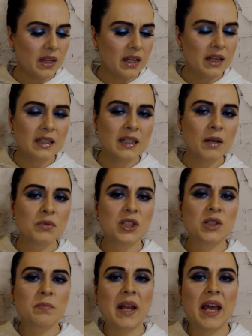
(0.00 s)
yeah, we
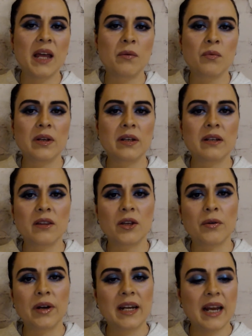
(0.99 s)
just play. When the
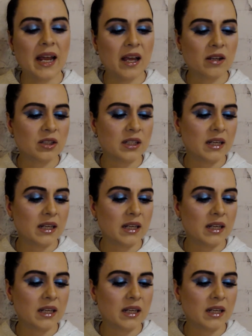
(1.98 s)
greenhouse,